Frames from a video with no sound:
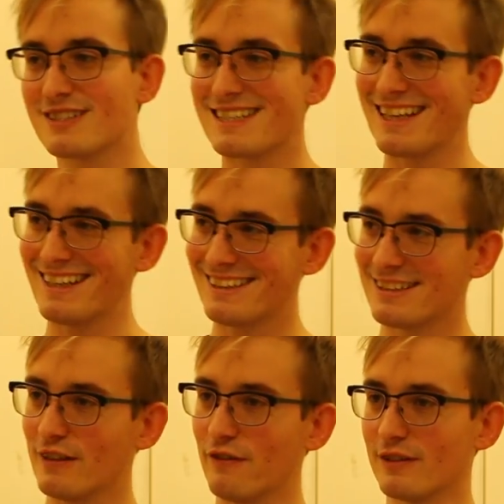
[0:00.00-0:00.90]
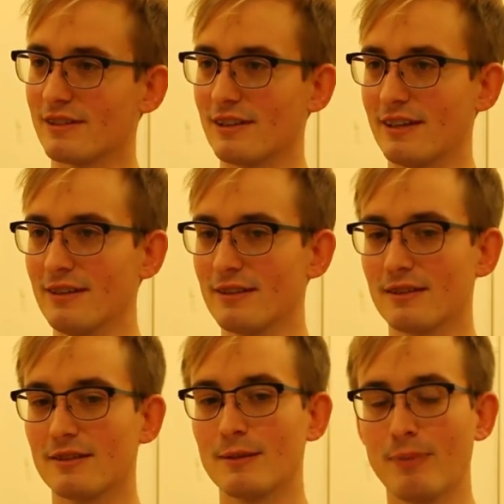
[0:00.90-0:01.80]
slightly differently,
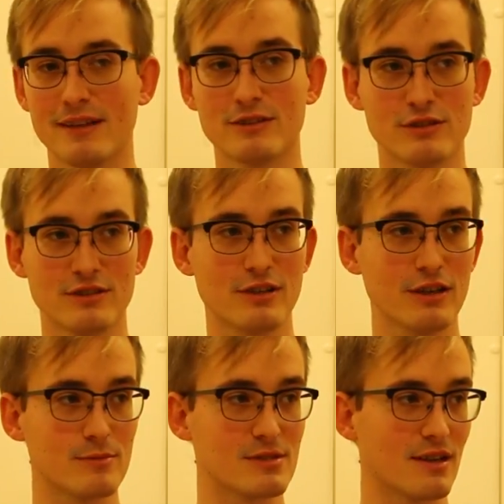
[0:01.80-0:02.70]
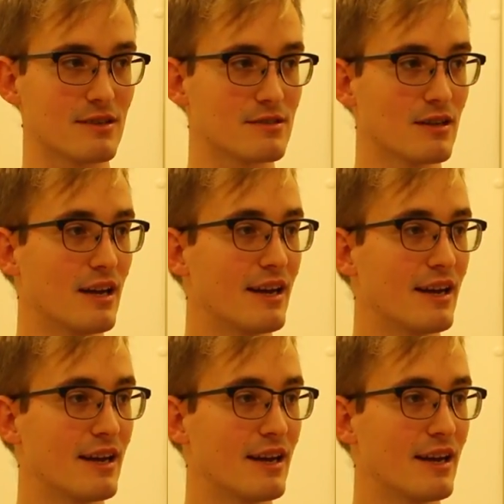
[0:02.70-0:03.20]
depending on the circumstance.